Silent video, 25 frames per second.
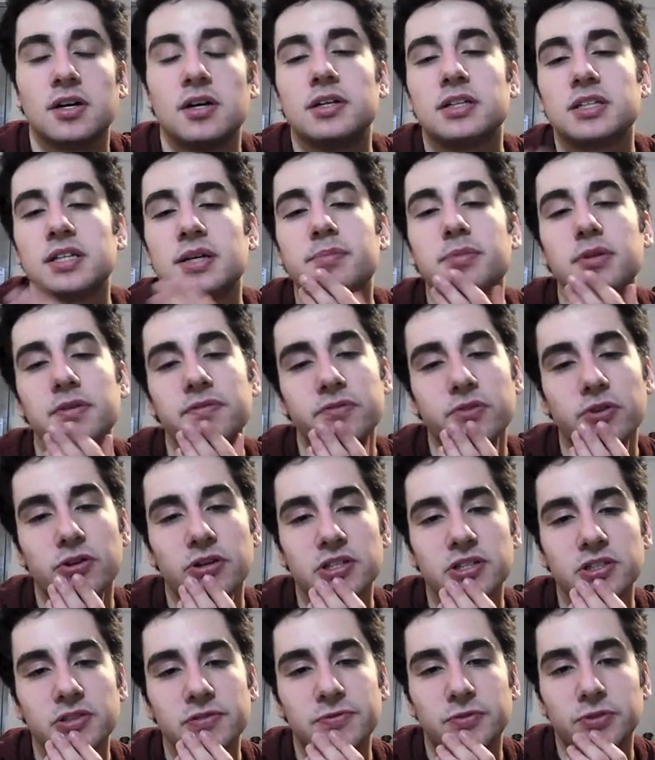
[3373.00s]
Number
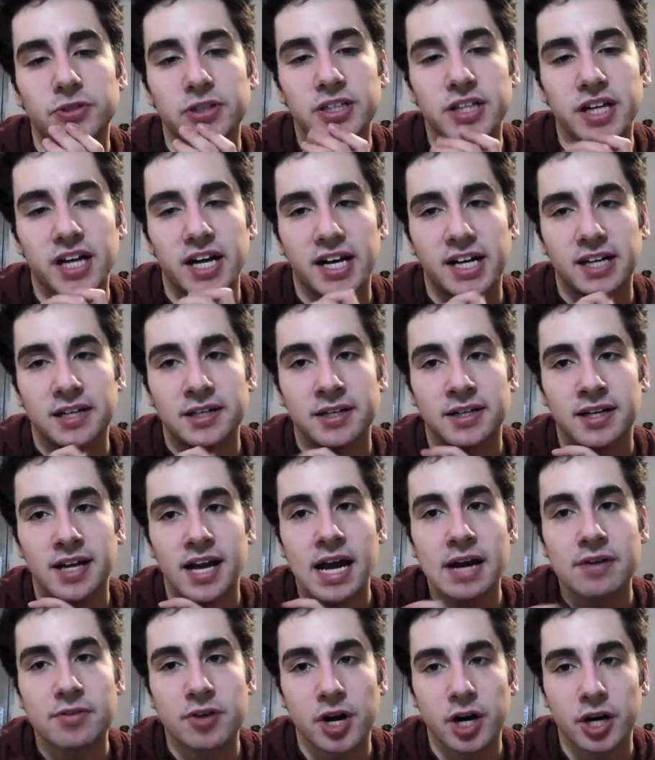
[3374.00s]
449,
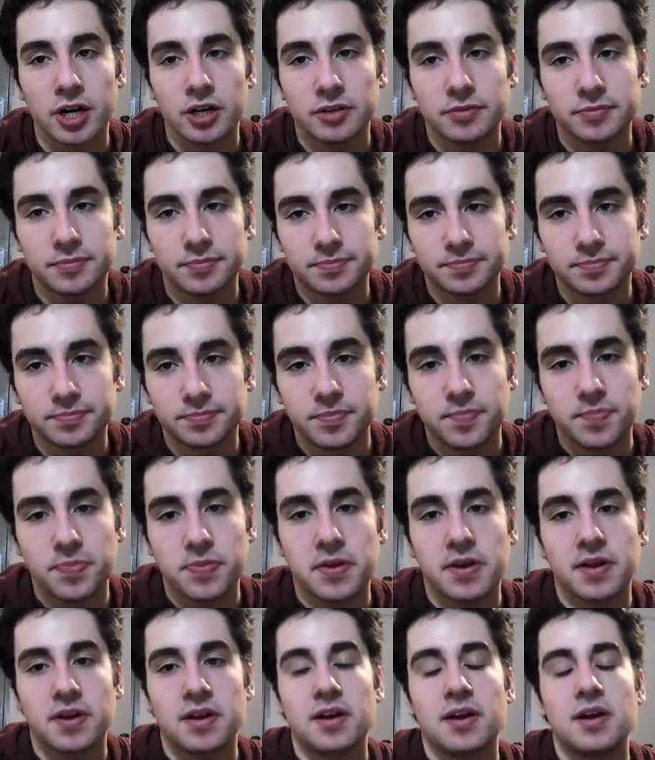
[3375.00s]
error.
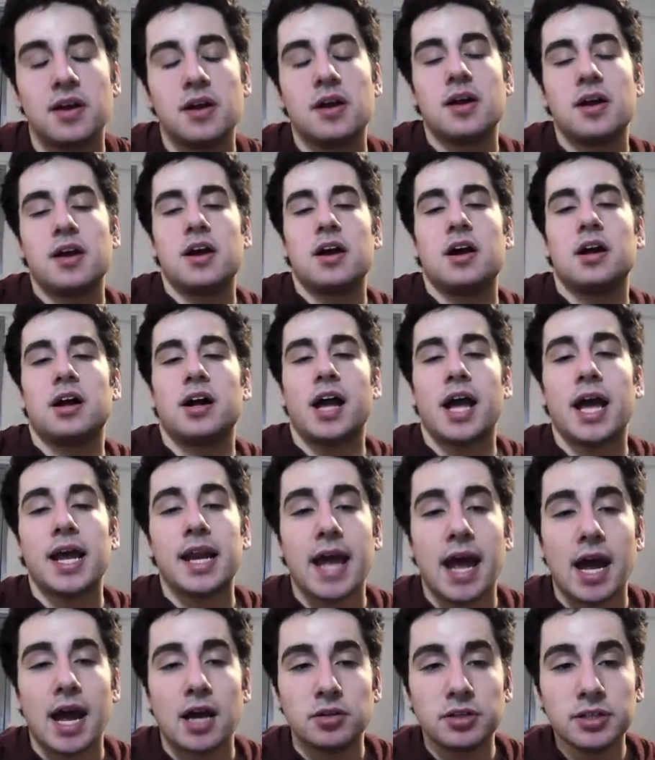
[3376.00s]
An
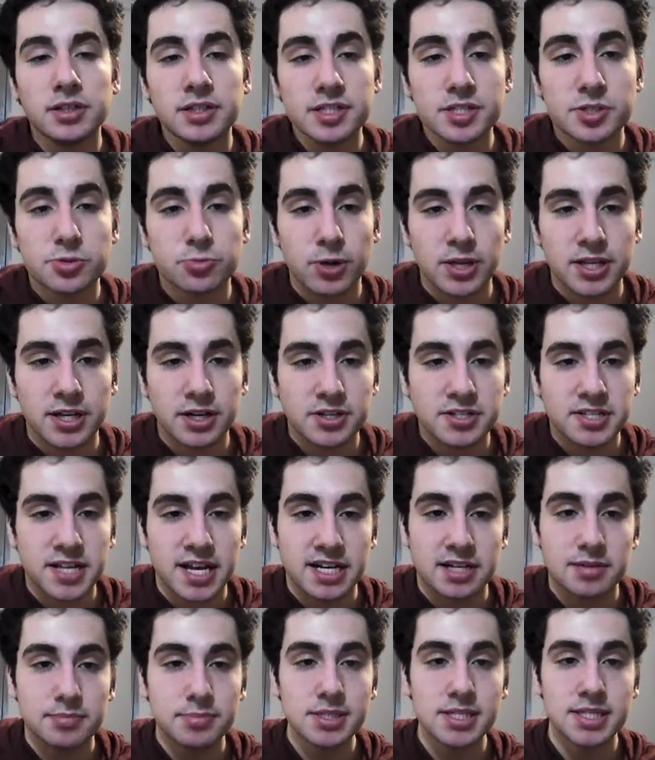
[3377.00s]
error is when there's
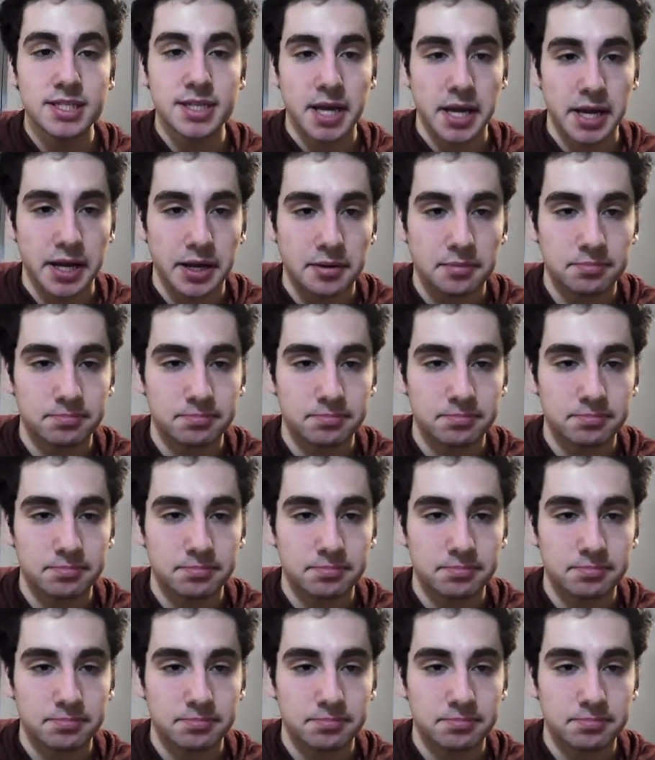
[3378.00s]
like a mistake.